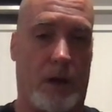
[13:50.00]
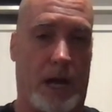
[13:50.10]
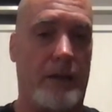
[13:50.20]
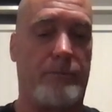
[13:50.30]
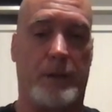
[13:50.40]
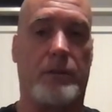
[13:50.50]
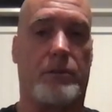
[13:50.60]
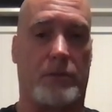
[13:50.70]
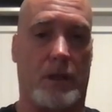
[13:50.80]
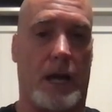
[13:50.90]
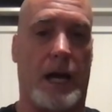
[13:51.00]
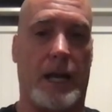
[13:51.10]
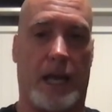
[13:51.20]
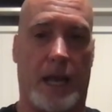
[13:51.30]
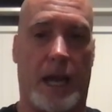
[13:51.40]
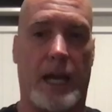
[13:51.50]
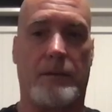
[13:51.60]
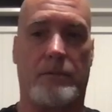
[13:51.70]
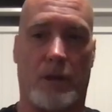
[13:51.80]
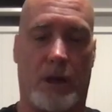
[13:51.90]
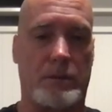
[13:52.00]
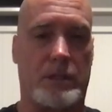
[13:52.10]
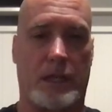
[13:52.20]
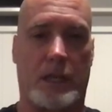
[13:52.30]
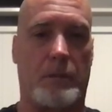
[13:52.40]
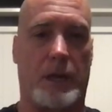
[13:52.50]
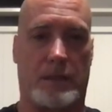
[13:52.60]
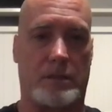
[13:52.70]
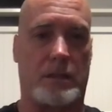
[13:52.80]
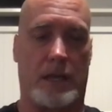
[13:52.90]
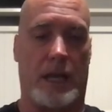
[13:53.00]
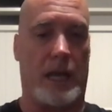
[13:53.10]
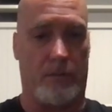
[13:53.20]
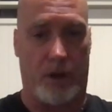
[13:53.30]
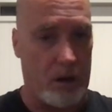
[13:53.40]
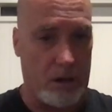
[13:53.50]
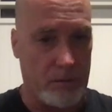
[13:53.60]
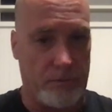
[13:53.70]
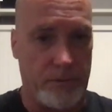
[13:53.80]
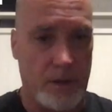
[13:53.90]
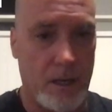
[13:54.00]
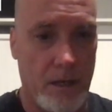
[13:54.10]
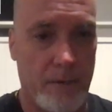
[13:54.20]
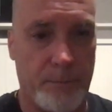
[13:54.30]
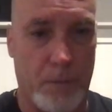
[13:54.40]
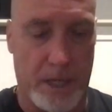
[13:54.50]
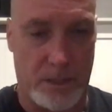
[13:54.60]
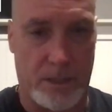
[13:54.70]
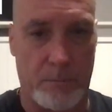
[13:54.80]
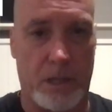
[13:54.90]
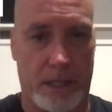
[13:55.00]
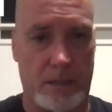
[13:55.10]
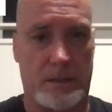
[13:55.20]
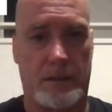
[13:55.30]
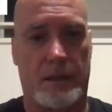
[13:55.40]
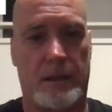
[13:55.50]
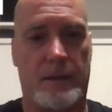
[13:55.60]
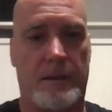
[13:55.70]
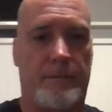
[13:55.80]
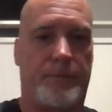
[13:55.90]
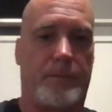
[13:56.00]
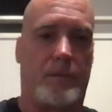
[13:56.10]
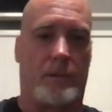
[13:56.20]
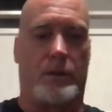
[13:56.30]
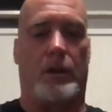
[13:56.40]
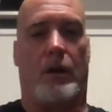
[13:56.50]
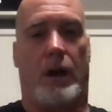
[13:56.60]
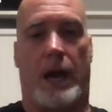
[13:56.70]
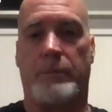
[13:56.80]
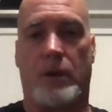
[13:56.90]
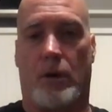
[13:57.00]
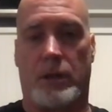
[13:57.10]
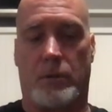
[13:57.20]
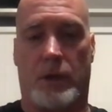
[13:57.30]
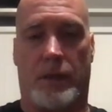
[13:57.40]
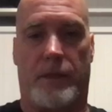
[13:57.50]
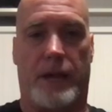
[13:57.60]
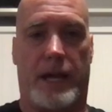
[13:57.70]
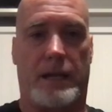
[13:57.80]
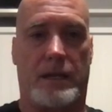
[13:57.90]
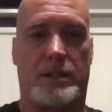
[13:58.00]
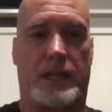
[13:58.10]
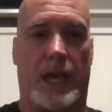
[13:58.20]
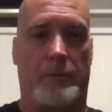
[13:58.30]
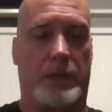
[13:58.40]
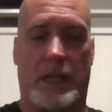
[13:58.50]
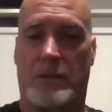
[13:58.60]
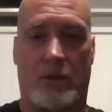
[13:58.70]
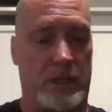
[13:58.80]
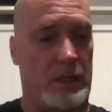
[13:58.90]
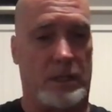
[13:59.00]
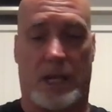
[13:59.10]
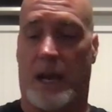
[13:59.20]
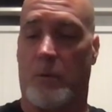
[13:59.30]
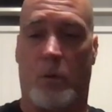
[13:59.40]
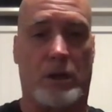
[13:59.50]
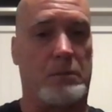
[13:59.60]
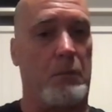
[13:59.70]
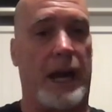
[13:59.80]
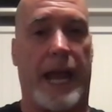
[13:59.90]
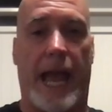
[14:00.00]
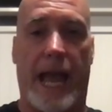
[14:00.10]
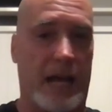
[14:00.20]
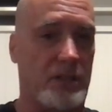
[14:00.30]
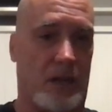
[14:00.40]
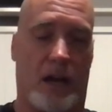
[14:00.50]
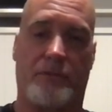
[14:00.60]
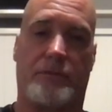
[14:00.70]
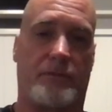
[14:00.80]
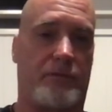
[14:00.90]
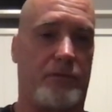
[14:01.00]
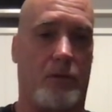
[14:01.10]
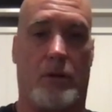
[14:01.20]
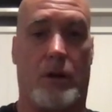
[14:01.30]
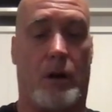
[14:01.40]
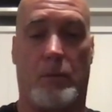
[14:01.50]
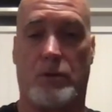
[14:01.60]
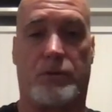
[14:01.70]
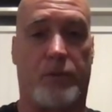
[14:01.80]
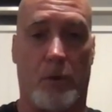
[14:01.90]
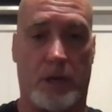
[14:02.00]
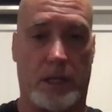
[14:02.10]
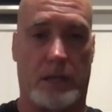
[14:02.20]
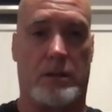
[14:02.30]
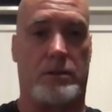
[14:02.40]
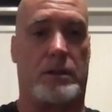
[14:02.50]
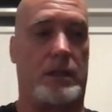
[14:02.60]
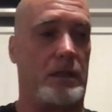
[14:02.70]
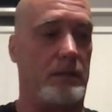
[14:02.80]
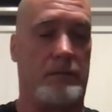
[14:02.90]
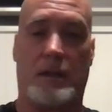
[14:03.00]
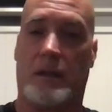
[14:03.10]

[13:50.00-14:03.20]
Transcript: I've been through a lot, and I was thinking about this today. Out of all of my siblings, I'm the only one that escaped, and that's only because I worked my ass off for almost 40 years in